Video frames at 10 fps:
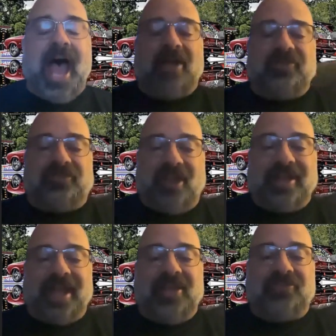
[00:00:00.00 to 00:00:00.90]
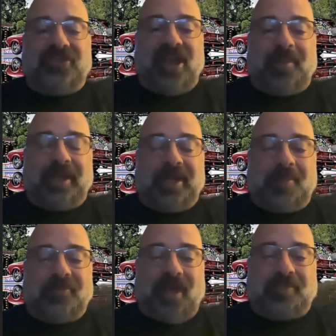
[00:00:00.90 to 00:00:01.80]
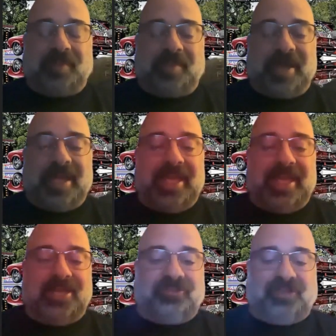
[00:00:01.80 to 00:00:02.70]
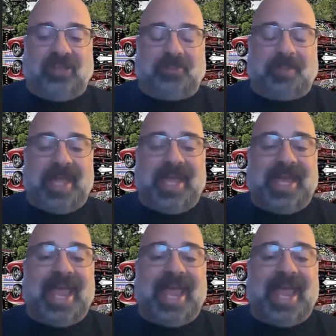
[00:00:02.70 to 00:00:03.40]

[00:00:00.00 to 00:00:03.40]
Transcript: On Sunday, a gentleman comes up to me and shakes my hand.